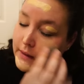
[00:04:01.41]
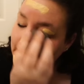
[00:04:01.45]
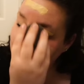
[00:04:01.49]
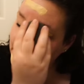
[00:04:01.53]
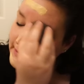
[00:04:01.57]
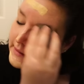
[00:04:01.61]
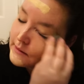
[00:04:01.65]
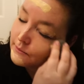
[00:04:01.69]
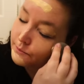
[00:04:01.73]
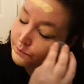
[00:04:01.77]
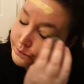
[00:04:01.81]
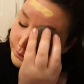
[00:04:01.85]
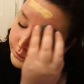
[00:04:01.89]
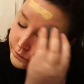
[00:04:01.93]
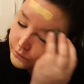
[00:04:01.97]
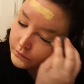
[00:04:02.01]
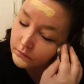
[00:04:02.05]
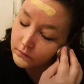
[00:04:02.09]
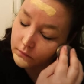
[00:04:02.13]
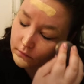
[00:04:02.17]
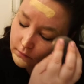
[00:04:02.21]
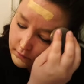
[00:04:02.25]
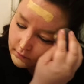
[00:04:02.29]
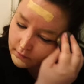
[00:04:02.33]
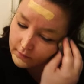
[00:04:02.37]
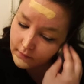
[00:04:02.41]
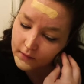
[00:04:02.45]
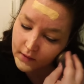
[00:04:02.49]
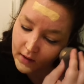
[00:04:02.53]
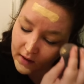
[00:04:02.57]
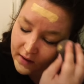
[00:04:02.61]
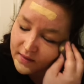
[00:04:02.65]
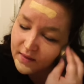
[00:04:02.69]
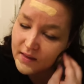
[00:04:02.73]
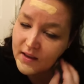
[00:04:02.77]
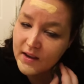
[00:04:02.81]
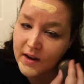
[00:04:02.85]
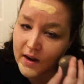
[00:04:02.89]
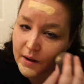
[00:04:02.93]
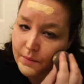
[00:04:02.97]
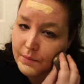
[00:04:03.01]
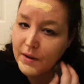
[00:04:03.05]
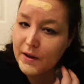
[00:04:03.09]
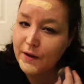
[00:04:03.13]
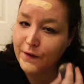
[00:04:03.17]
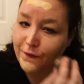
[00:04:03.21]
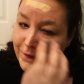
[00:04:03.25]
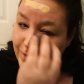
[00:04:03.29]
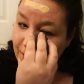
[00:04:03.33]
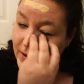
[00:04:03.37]
is I think I may
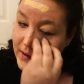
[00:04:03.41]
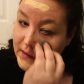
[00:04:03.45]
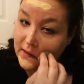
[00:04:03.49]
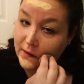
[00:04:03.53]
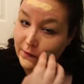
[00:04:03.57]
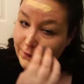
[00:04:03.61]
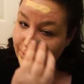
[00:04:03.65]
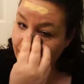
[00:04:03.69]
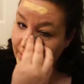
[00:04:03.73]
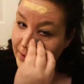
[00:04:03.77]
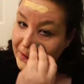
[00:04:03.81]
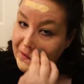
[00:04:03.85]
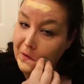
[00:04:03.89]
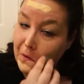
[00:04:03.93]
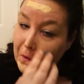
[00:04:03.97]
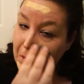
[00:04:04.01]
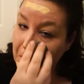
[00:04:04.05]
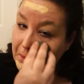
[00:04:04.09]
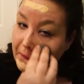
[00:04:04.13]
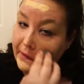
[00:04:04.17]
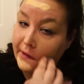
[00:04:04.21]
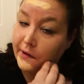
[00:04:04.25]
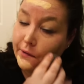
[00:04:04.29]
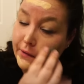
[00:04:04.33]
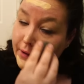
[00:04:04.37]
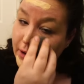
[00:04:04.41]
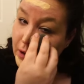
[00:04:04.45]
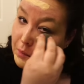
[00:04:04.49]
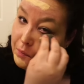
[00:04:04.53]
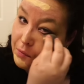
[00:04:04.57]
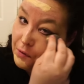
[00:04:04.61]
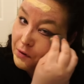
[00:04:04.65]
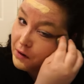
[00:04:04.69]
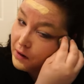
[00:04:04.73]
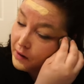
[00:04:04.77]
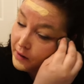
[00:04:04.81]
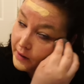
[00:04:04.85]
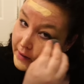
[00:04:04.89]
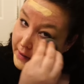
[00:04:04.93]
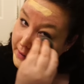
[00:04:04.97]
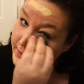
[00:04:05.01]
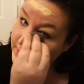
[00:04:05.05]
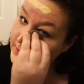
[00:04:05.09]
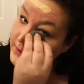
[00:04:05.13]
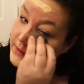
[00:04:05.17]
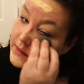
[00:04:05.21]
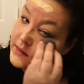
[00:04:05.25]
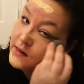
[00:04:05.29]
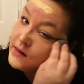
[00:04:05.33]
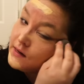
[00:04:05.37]
have finally found a holy grail
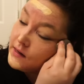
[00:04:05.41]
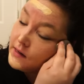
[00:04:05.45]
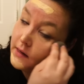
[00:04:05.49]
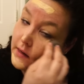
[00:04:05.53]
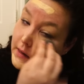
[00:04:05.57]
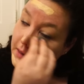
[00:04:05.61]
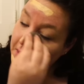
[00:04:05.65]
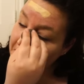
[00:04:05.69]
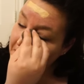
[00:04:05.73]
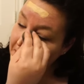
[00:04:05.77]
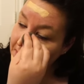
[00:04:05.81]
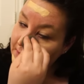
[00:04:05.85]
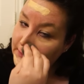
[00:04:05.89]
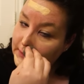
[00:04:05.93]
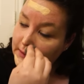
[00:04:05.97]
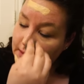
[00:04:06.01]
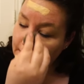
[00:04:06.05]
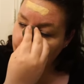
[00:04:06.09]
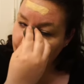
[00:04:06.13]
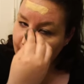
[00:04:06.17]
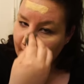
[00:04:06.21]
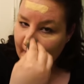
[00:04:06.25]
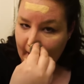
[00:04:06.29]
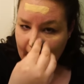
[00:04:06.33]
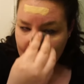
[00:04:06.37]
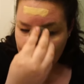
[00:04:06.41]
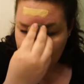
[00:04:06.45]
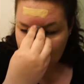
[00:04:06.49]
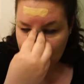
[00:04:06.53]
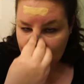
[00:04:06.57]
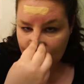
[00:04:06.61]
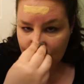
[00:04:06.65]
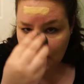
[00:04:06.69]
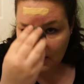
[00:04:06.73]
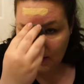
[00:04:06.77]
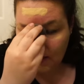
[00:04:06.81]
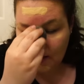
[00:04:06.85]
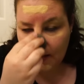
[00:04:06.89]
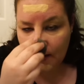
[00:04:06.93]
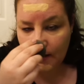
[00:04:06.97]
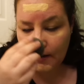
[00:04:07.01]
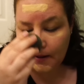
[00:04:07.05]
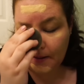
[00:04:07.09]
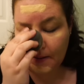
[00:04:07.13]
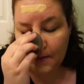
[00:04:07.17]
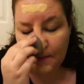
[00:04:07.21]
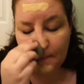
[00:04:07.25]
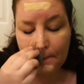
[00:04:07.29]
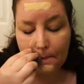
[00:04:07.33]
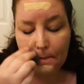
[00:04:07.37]
product to match the
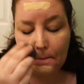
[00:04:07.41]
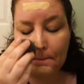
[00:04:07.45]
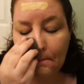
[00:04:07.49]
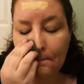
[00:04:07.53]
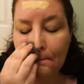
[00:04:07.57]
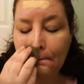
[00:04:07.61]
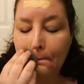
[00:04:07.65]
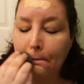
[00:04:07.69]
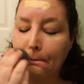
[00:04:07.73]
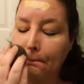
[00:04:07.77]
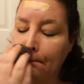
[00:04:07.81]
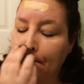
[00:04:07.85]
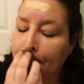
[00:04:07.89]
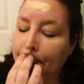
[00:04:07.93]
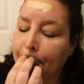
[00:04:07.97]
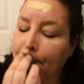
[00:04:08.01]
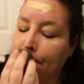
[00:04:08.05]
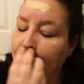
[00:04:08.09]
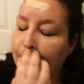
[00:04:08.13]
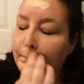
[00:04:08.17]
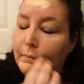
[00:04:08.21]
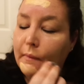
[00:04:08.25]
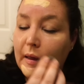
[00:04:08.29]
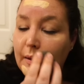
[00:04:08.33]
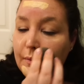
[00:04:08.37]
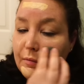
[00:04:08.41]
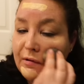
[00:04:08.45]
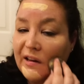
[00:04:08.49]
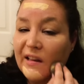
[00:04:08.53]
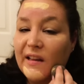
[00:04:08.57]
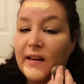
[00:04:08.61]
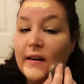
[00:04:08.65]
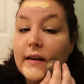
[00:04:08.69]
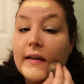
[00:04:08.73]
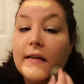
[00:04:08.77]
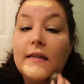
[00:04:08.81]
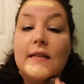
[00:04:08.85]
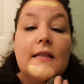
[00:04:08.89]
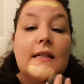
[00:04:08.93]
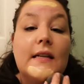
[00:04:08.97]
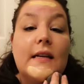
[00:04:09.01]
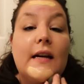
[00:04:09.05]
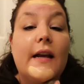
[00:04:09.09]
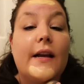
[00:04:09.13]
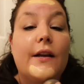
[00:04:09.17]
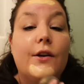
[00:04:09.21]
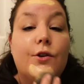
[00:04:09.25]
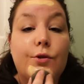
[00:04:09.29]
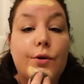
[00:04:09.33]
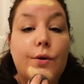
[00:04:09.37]
um, Maybelline Instant
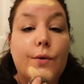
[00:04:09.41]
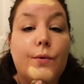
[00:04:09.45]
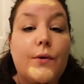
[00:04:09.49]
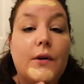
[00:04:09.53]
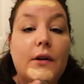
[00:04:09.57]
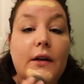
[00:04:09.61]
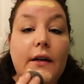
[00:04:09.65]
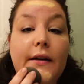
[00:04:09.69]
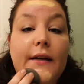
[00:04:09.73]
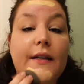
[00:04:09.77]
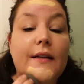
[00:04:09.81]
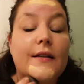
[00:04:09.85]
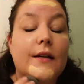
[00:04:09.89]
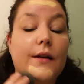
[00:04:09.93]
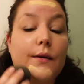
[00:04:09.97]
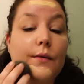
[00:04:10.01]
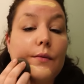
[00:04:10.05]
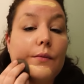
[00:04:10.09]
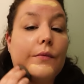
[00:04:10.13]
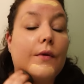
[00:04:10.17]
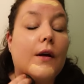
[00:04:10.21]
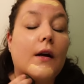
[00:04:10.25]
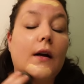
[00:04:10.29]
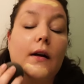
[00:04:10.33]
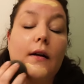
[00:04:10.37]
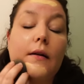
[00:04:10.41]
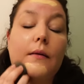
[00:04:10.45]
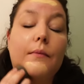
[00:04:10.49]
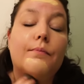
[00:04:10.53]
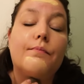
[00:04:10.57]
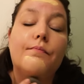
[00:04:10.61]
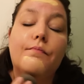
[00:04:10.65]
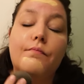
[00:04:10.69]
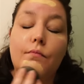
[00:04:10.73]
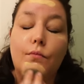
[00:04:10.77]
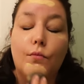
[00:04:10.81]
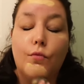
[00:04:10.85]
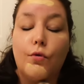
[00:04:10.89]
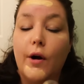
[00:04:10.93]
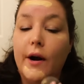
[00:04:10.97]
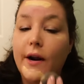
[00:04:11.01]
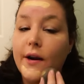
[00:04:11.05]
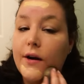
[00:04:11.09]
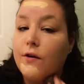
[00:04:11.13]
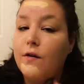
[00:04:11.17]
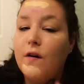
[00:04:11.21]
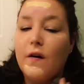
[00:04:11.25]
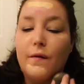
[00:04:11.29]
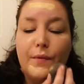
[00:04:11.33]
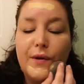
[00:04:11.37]
Age Rewind and um,
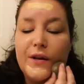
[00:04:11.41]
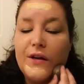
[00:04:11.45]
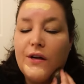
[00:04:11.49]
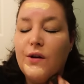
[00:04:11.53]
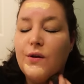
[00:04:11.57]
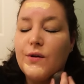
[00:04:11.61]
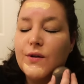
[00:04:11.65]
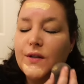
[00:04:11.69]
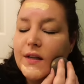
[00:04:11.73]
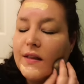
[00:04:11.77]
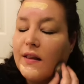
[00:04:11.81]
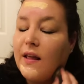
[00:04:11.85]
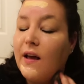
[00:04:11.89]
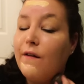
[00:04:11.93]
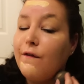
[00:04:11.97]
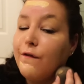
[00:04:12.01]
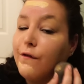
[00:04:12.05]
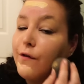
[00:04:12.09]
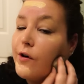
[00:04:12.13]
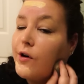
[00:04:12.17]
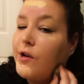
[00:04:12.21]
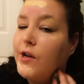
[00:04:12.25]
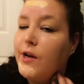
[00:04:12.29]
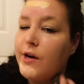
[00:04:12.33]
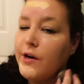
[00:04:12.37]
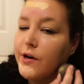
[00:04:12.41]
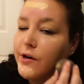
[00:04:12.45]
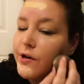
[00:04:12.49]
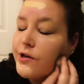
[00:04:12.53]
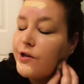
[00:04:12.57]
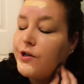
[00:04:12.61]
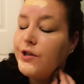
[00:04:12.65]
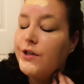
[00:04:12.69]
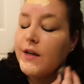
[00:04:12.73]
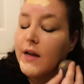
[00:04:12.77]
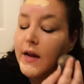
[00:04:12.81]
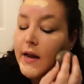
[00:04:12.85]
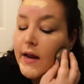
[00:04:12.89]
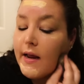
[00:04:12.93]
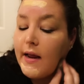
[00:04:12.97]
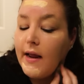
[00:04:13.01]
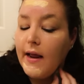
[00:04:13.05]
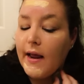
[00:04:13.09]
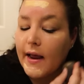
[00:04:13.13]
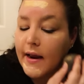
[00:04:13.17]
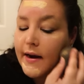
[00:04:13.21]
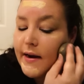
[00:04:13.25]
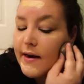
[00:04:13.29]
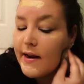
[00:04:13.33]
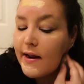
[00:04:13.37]
Brightener. I've been using that for years.
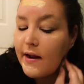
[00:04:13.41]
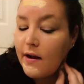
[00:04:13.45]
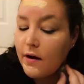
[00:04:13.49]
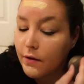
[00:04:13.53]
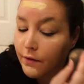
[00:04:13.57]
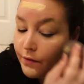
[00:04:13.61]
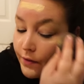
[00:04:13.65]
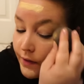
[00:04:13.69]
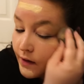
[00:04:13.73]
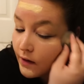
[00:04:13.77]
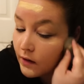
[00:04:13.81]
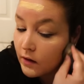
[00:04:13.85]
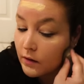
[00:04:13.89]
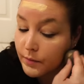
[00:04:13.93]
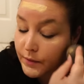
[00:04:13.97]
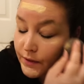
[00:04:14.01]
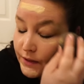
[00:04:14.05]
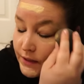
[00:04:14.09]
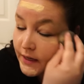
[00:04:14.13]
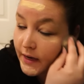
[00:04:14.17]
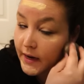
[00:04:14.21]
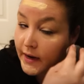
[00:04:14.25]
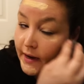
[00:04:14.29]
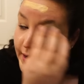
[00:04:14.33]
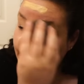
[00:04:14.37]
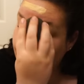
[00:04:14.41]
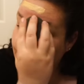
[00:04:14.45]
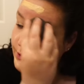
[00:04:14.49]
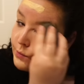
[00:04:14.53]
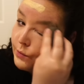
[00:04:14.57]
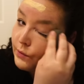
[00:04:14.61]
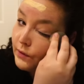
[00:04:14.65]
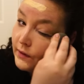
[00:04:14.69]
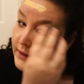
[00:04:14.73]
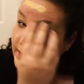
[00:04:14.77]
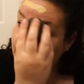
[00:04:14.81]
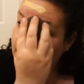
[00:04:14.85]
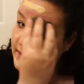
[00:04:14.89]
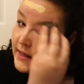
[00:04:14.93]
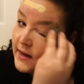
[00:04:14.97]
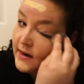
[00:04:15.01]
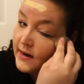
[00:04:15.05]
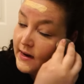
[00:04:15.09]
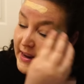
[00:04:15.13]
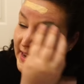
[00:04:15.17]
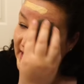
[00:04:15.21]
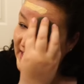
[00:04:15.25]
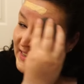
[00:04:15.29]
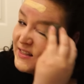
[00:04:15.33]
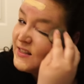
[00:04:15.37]
And now that Urban Decay has released that
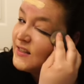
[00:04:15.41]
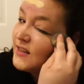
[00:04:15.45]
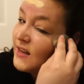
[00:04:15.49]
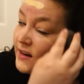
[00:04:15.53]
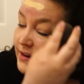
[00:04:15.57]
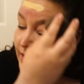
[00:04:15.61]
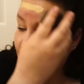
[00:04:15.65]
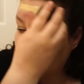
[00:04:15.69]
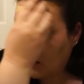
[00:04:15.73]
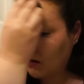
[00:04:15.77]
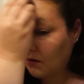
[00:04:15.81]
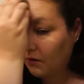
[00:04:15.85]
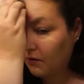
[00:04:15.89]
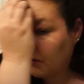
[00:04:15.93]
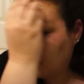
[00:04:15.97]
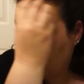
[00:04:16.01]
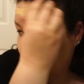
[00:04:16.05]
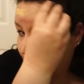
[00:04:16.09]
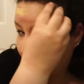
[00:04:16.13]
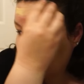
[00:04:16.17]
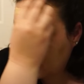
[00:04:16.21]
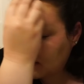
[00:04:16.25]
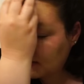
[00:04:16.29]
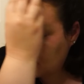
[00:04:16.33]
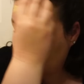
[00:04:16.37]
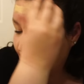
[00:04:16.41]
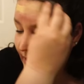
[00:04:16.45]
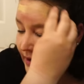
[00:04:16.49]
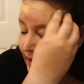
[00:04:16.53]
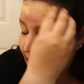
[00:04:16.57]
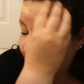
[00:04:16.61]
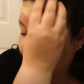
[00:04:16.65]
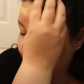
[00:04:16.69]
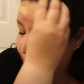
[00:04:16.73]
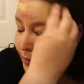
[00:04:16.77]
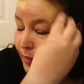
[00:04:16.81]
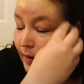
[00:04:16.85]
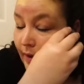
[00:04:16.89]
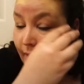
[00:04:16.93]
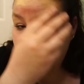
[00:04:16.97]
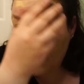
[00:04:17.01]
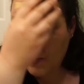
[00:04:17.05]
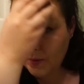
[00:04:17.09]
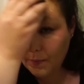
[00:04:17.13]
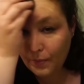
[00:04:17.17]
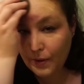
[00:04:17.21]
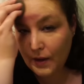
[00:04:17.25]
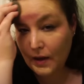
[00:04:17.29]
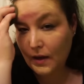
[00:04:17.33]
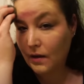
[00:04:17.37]
Naked Skin Color Correcting, I bought
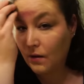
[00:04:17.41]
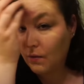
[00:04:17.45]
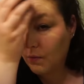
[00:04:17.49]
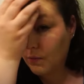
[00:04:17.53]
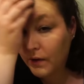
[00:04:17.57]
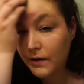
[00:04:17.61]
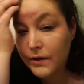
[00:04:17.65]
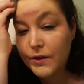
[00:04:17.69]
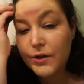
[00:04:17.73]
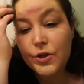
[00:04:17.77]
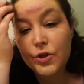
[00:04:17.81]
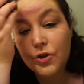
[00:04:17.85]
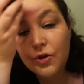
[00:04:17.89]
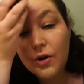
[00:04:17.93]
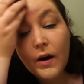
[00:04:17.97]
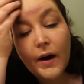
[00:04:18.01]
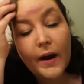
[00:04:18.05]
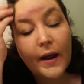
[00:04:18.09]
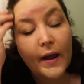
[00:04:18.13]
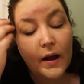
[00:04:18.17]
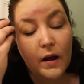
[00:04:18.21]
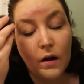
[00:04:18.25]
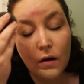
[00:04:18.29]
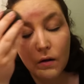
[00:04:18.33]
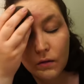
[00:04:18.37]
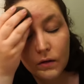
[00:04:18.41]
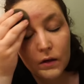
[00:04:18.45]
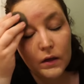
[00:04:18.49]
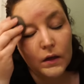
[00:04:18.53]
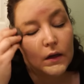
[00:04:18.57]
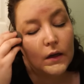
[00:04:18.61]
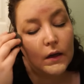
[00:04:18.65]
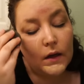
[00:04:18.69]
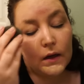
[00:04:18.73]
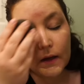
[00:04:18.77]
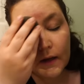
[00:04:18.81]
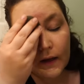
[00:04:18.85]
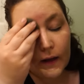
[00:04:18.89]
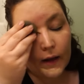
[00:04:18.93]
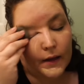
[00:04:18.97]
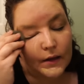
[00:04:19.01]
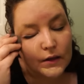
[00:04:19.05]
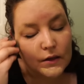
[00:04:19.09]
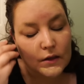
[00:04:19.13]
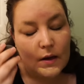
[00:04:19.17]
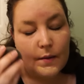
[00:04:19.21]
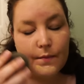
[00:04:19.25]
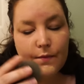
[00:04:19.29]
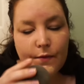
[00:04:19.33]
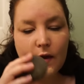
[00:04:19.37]
the pink one to try out. And
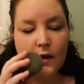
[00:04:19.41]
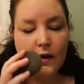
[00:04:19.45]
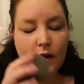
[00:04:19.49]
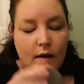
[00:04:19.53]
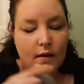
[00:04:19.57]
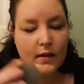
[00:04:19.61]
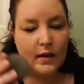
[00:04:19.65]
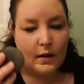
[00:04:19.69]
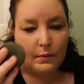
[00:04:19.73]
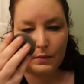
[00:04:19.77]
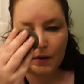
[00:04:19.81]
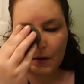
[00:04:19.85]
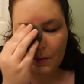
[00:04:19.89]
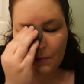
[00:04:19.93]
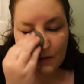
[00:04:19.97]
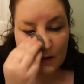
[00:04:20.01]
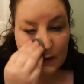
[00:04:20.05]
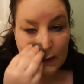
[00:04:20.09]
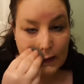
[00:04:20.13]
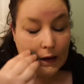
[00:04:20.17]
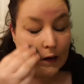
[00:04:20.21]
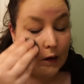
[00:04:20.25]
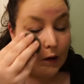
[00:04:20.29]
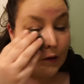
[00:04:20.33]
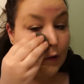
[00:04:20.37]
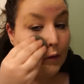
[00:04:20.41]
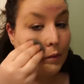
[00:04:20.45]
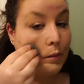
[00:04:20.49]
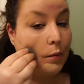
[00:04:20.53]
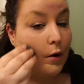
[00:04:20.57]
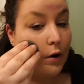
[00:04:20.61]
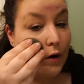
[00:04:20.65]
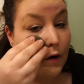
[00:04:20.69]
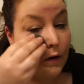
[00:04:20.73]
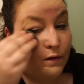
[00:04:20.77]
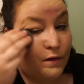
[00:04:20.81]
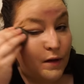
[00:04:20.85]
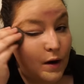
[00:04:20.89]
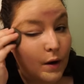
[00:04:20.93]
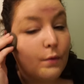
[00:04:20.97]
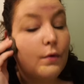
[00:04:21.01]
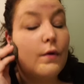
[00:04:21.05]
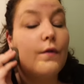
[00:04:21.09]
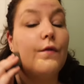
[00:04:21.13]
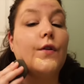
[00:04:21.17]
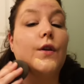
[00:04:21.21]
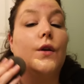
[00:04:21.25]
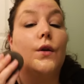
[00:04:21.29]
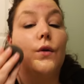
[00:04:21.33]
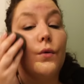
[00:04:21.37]
so I'm thinking that may be the other part of that
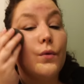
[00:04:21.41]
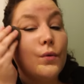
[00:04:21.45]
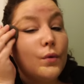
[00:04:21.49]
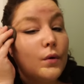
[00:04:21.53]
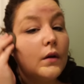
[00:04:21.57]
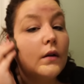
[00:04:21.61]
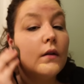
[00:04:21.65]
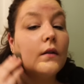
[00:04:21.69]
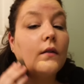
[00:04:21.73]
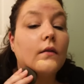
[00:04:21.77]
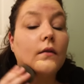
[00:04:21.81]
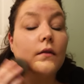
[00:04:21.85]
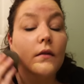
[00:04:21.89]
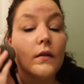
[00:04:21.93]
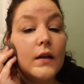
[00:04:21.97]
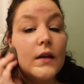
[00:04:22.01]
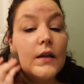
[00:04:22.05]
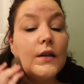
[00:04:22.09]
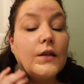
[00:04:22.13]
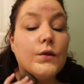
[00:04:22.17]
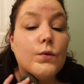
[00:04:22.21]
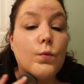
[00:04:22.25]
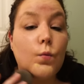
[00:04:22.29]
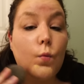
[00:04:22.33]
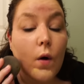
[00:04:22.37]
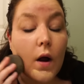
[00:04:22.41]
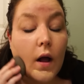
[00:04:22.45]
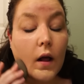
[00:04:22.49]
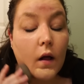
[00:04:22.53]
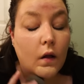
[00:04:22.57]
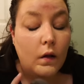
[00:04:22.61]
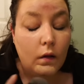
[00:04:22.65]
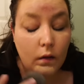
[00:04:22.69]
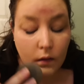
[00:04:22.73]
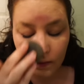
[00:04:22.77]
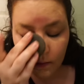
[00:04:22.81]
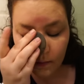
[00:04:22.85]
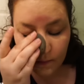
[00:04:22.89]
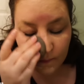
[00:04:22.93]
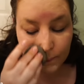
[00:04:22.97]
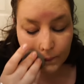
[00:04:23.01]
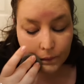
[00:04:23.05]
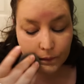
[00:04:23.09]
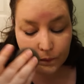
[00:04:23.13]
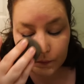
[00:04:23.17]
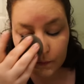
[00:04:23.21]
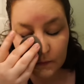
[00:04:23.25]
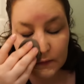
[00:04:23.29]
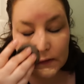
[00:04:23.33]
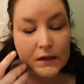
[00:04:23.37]
review as well
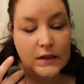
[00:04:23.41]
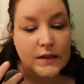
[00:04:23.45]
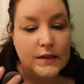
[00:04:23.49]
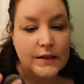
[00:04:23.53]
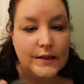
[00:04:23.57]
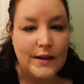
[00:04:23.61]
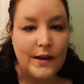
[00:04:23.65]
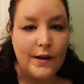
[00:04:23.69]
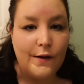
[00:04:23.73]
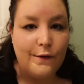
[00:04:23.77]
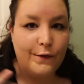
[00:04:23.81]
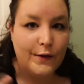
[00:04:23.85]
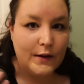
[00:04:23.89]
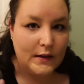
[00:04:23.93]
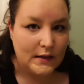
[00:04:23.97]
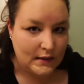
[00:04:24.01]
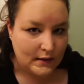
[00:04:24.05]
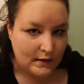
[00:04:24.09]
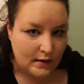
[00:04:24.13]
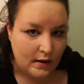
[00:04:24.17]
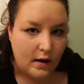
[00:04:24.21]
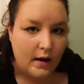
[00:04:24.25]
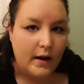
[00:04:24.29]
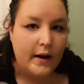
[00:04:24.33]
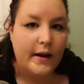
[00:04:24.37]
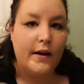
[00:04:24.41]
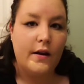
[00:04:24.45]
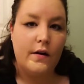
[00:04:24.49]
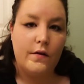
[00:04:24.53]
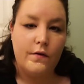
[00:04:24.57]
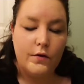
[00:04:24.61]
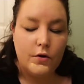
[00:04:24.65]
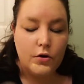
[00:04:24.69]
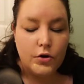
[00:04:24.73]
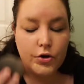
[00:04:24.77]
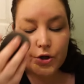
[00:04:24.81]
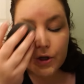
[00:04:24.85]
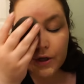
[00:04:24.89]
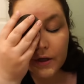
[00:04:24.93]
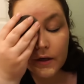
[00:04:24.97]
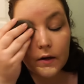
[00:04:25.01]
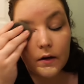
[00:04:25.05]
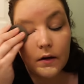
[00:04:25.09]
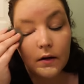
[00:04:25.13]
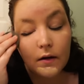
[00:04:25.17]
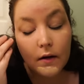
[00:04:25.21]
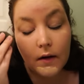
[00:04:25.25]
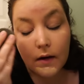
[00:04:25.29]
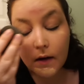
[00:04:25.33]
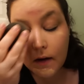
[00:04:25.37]
to see if it's the high-end version